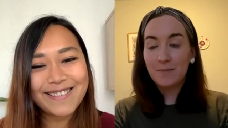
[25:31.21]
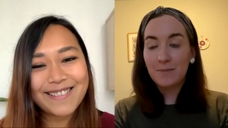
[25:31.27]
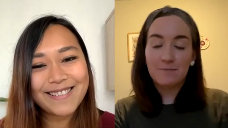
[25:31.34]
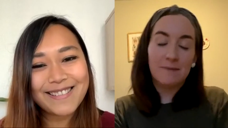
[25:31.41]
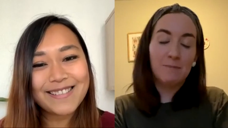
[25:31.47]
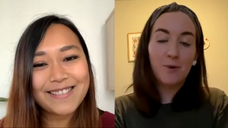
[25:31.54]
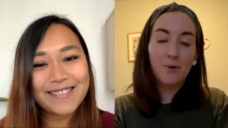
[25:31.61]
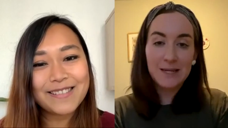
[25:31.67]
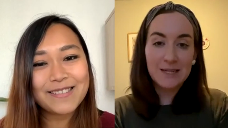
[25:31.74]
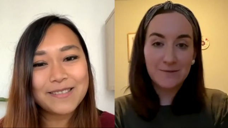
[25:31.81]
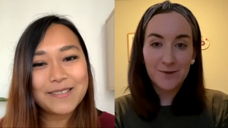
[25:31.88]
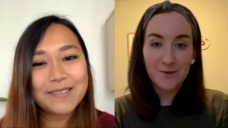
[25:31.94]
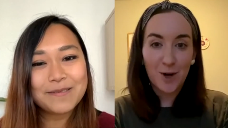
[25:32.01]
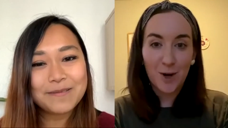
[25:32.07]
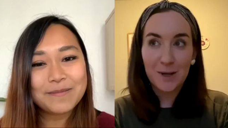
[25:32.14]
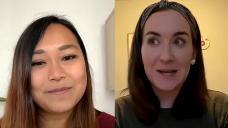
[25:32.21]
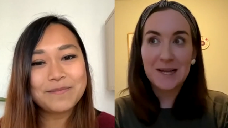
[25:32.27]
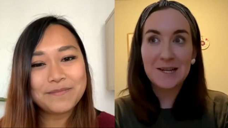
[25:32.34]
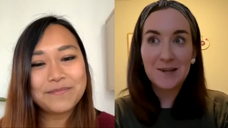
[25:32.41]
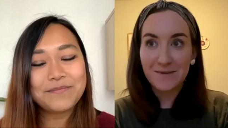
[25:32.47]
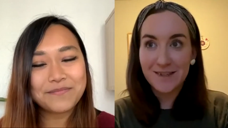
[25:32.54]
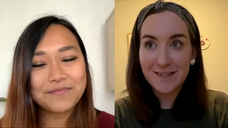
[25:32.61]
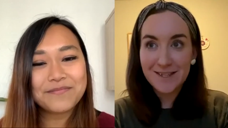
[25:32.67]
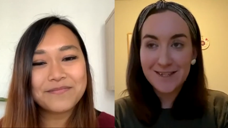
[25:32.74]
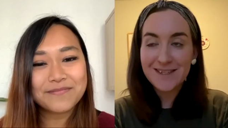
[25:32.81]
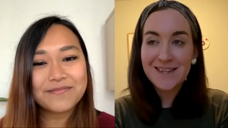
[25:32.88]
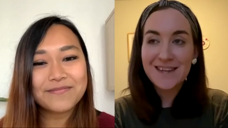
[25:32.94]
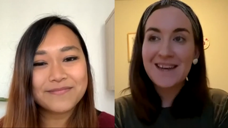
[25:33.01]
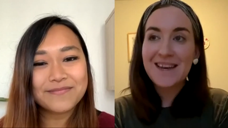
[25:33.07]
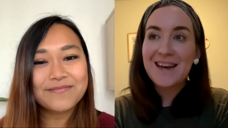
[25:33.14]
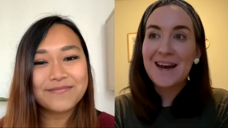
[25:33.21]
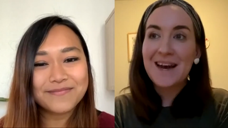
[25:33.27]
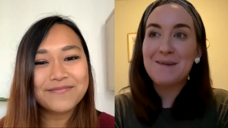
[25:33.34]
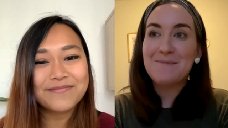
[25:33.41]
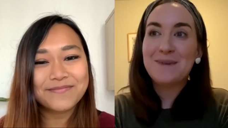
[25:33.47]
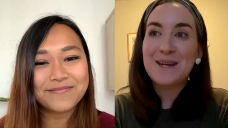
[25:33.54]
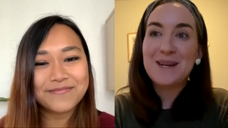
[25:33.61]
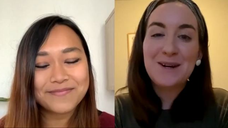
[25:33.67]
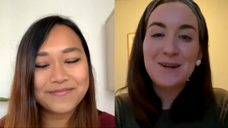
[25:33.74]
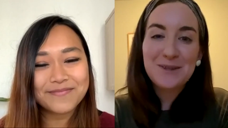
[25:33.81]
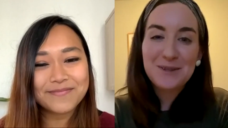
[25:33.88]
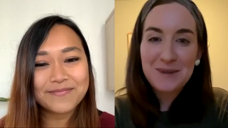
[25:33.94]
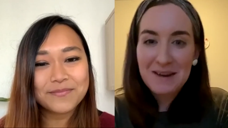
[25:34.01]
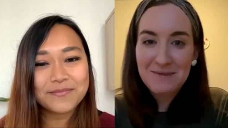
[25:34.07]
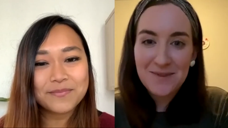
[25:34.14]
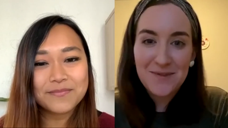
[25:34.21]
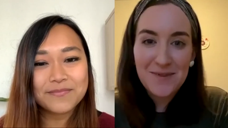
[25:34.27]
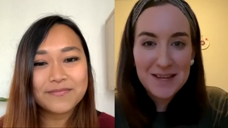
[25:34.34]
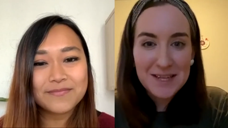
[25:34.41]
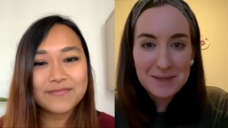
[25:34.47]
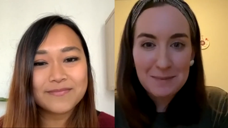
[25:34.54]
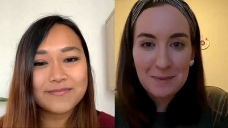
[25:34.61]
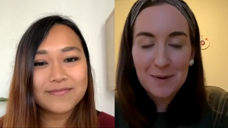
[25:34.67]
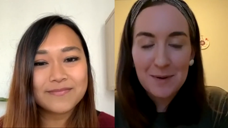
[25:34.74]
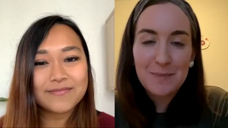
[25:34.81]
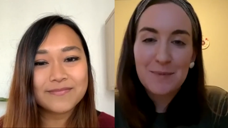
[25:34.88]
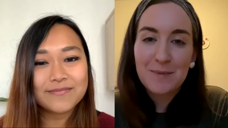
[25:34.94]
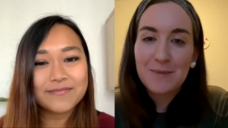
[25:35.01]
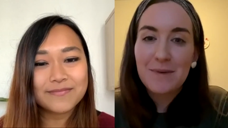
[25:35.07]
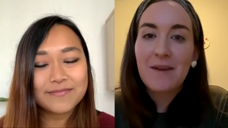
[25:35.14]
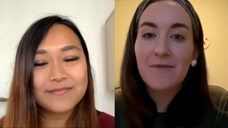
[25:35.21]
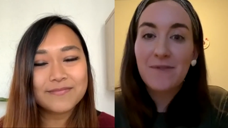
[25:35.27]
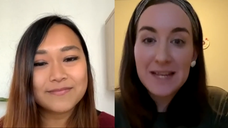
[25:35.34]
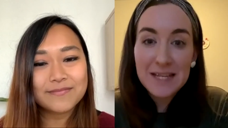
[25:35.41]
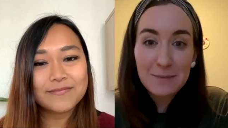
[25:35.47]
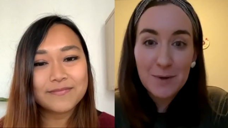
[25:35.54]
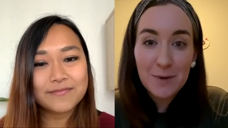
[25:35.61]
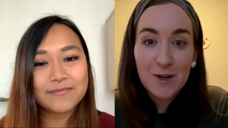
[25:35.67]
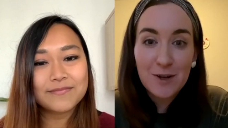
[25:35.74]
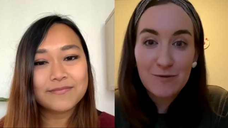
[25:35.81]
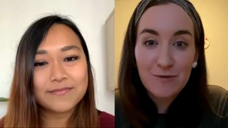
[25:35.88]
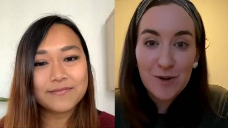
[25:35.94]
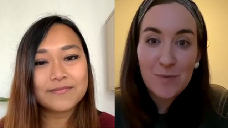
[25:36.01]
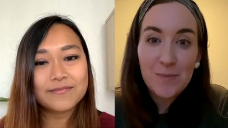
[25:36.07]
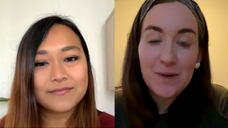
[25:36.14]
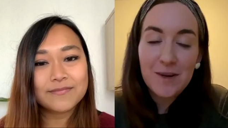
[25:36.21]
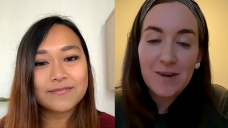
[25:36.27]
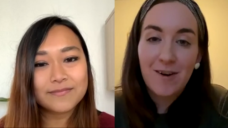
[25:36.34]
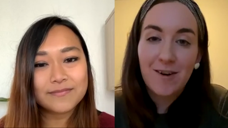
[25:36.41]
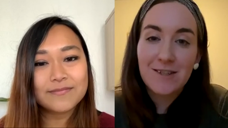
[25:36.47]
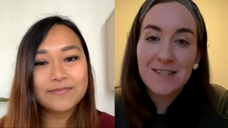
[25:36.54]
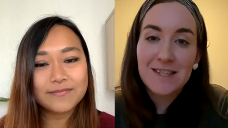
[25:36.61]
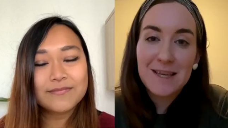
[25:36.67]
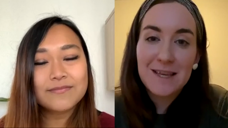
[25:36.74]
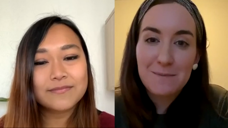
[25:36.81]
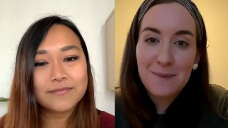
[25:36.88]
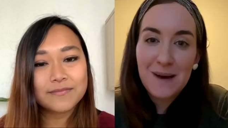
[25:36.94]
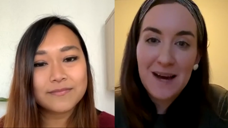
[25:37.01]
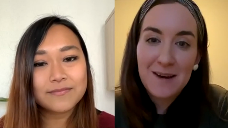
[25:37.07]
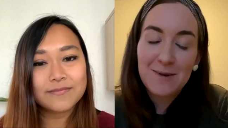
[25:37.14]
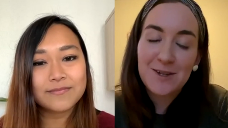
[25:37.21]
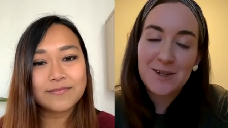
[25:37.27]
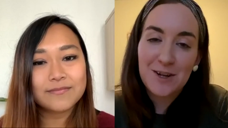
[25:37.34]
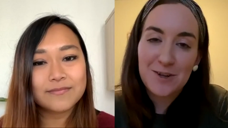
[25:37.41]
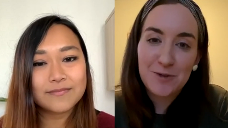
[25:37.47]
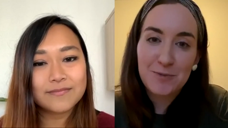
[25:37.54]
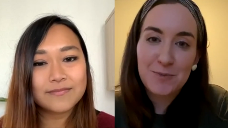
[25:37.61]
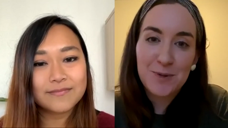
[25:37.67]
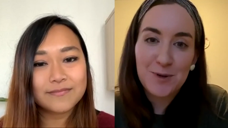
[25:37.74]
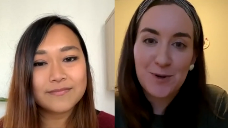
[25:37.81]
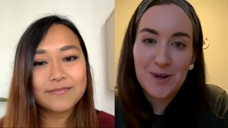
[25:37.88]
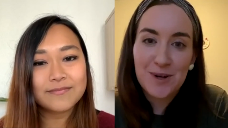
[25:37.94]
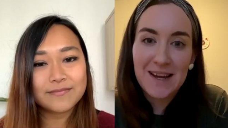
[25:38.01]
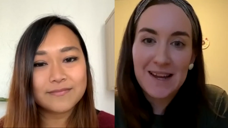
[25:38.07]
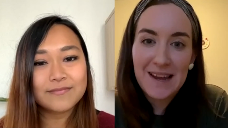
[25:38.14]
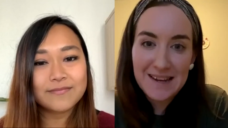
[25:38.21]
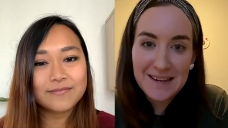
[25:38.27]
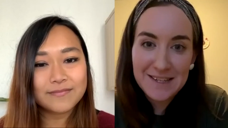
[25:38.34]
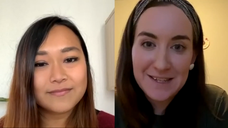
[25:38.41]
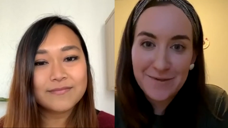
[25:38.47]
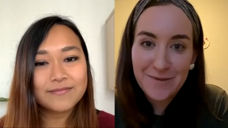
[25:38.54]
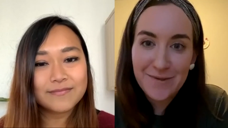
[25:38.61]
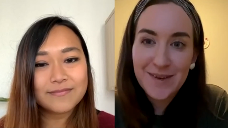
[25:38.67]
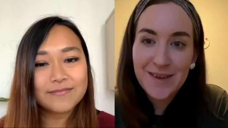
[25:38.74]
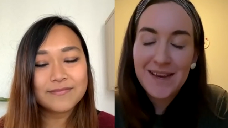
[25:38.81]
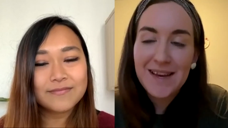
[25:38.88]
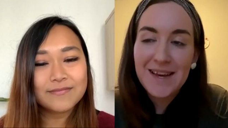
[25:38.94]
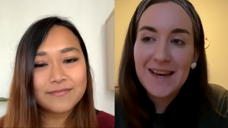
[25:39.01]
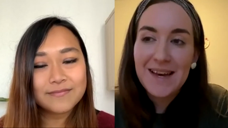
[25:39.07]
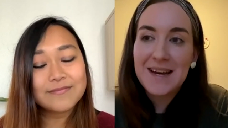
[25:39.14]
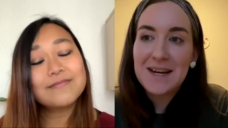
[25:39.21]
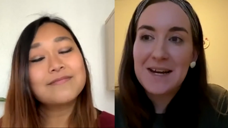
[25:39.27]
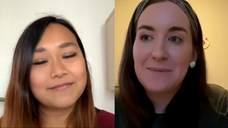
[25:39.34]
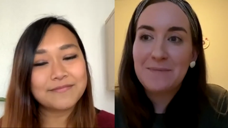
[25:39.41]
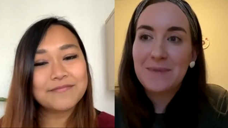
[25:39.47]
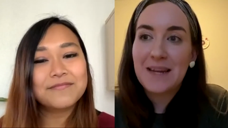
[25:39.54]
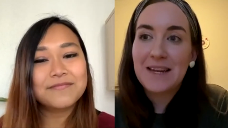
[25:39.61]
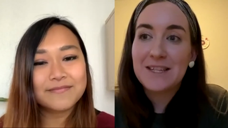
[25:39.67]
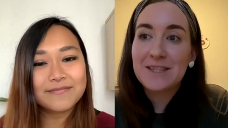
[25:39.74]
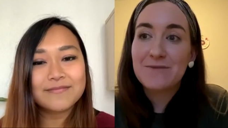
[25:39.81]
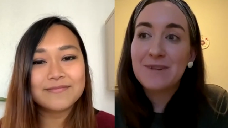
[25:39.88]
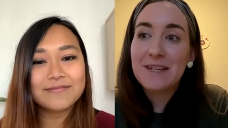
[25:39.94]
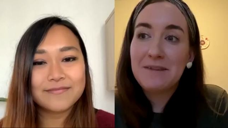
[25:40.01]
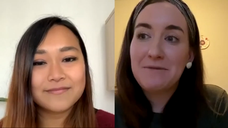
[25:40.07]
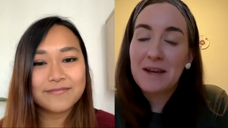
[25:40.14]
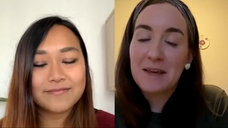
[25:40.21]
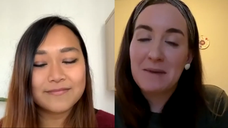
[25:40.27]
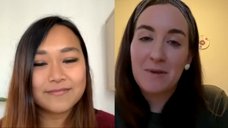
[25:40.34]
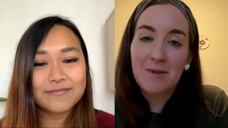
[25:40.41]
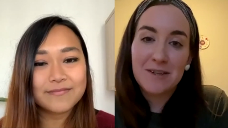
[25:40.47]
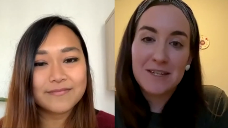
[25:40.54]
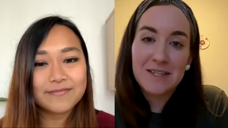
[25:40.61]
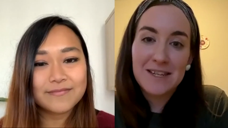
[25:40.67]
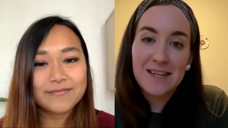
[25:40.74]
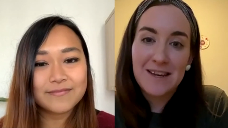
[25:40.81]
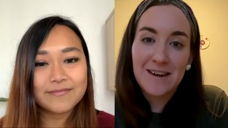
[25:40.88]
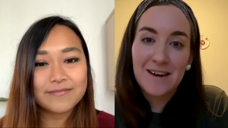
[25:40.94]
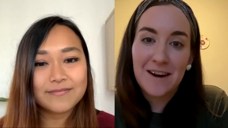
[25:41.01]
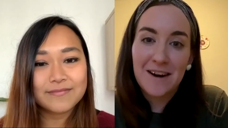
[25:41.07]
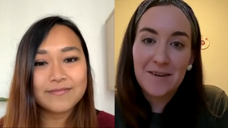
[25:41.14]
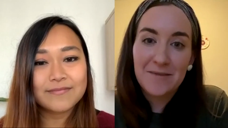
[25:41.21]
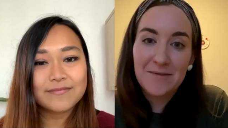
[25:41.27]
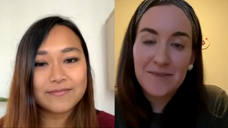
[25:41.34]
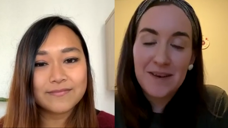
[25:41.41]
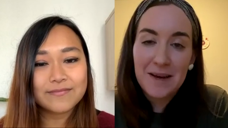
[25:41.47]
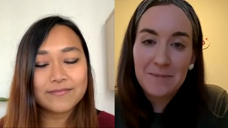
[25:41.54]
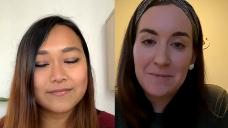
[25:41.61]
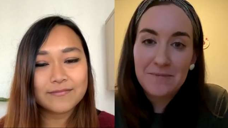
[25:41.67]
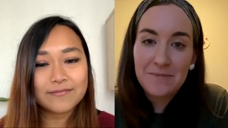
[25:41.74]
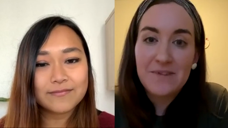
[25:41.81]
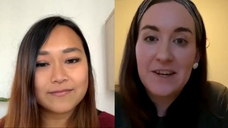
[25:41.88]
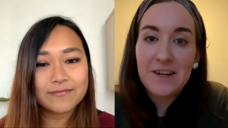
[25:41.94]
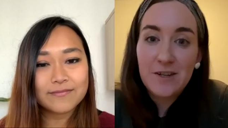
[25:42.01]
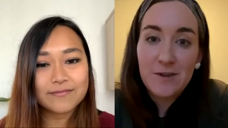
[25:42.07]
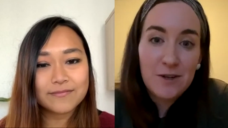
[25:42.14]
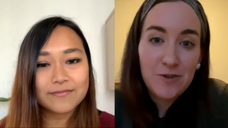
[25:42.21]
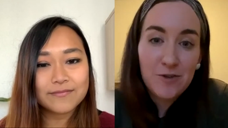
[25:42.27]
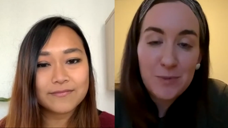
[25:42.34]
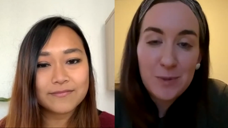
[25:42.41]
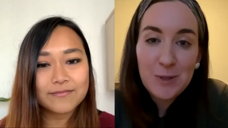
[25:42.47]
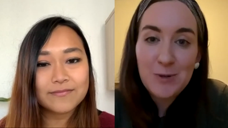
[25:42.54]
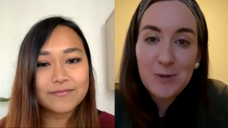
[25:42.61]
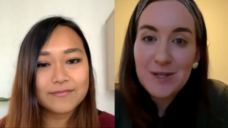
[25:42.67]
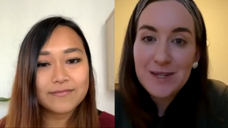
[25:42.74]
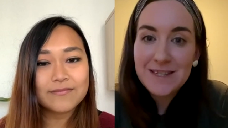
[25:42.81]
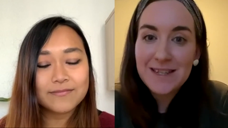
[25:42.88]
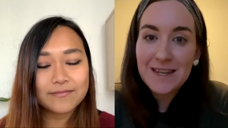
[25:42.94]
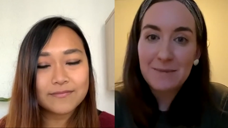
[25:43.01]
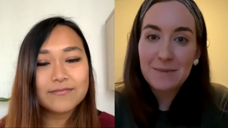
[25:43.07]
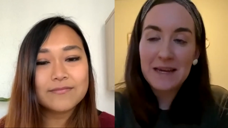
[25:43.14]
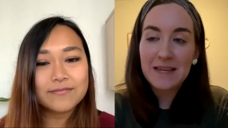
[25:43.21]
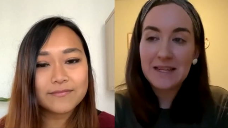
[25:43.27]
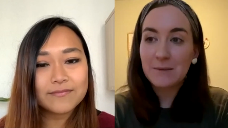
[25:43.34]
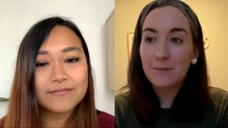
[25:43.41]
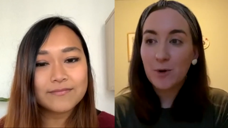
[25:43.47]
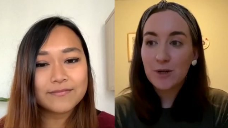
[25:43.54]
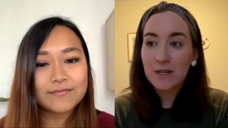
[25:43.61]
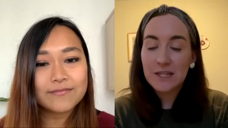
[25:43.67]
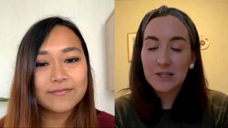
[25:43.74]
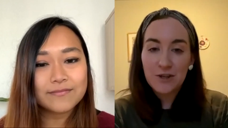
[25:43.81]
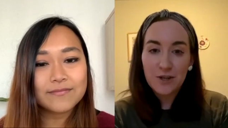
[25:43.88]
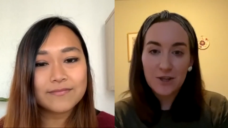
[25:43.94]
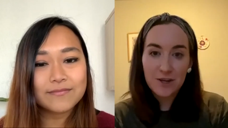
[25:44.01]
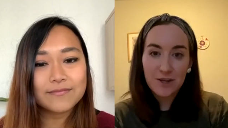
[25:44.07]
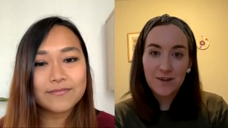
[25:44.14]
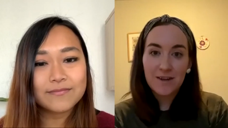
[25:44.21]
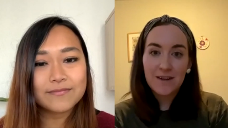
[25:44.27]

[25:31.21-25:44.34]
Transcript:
Speaker 1: point of call i love it um, but i also have a facebook a facebook group called the empowered entrepreneur collective um, and it's a really great community of um, fellow entrepreneurs and we support each other